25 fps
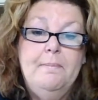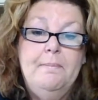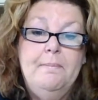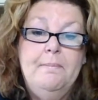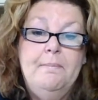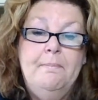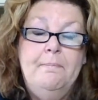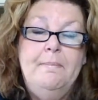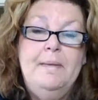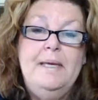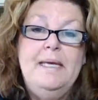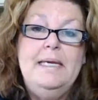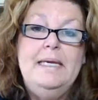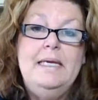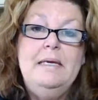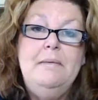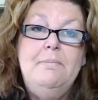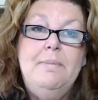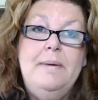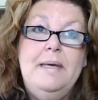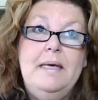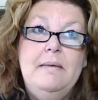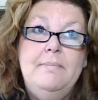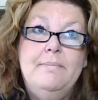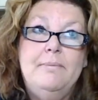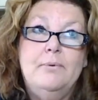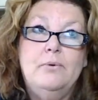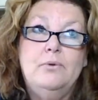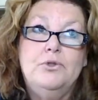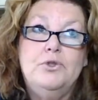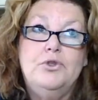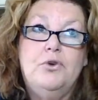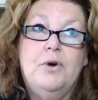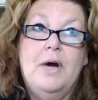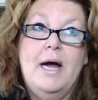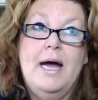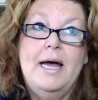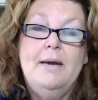Many people
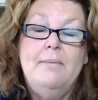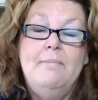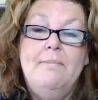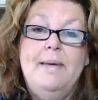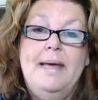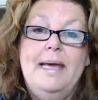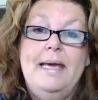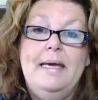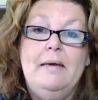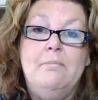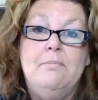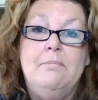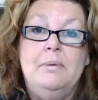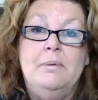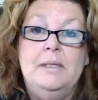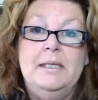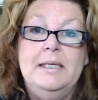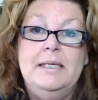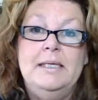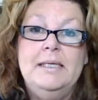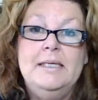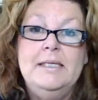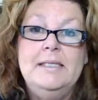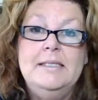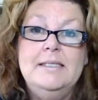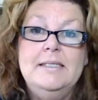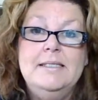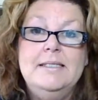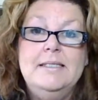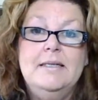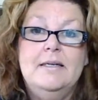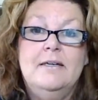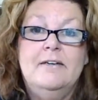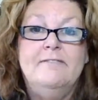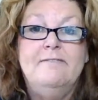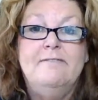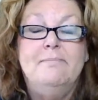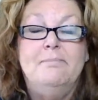try to make blends
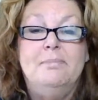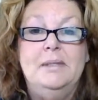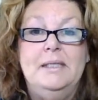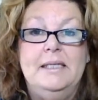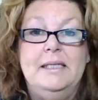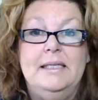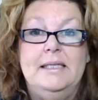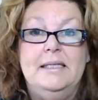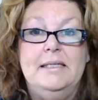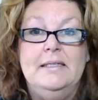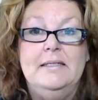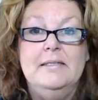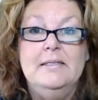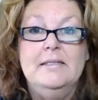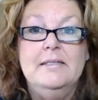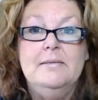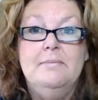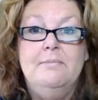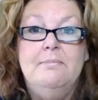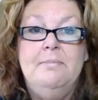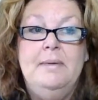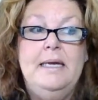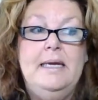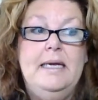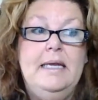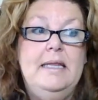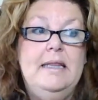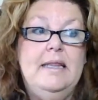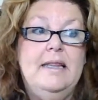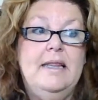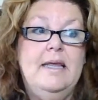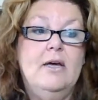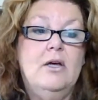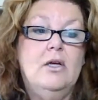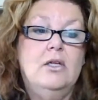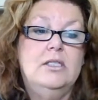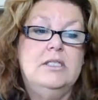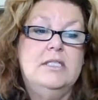of blends, meaning
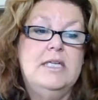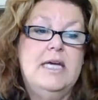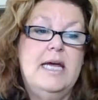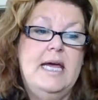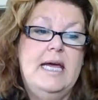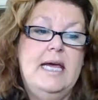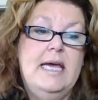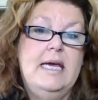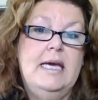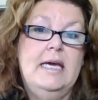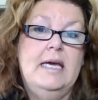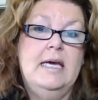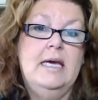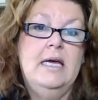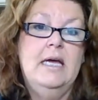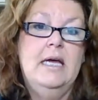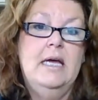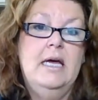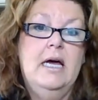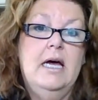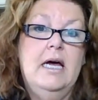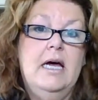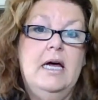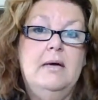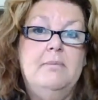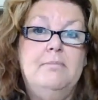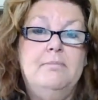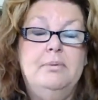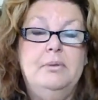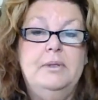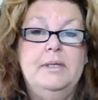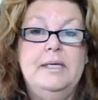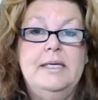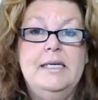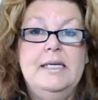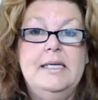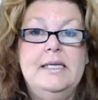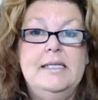they'll take a
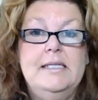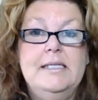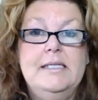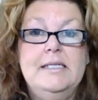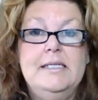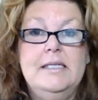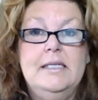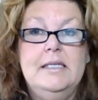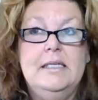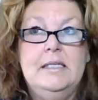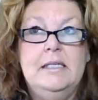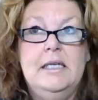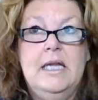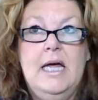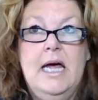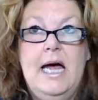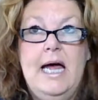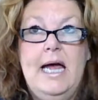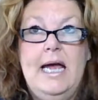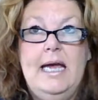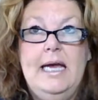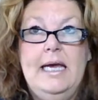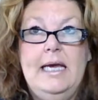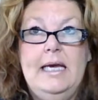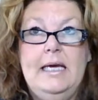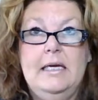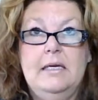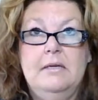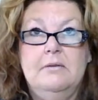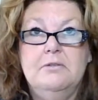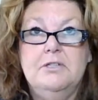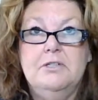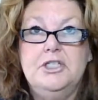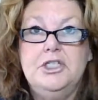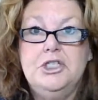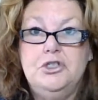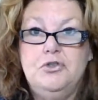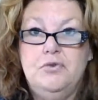blend like
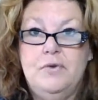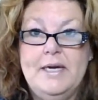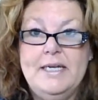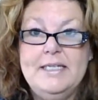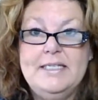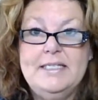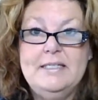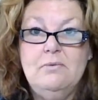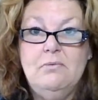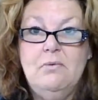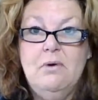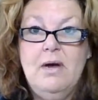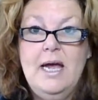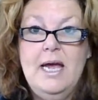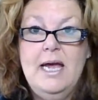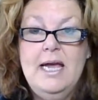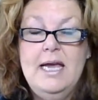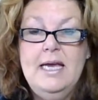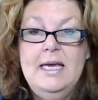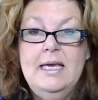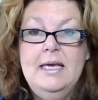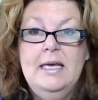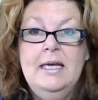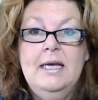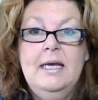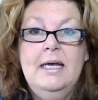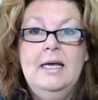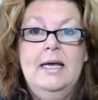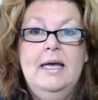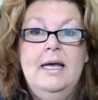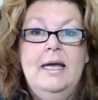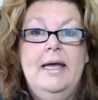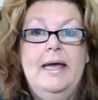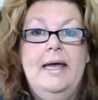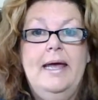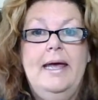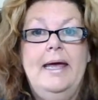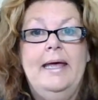Stress Away
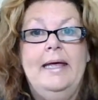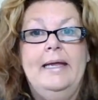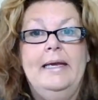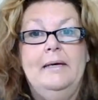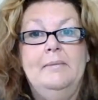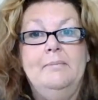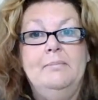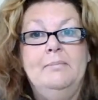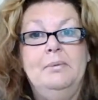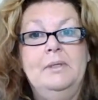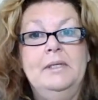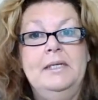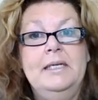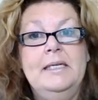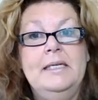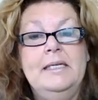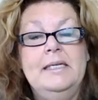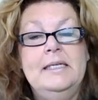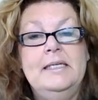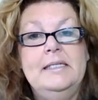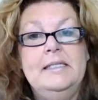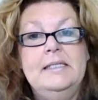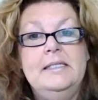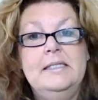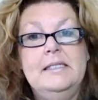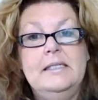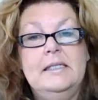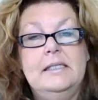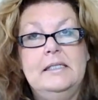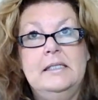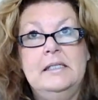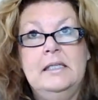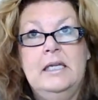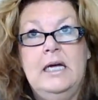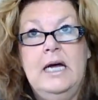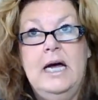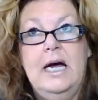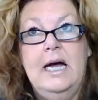and a blend
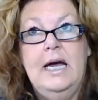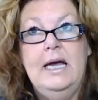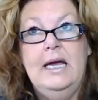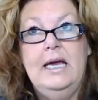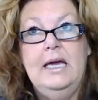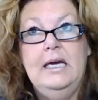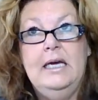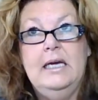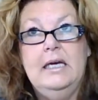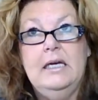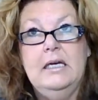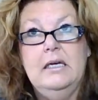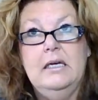like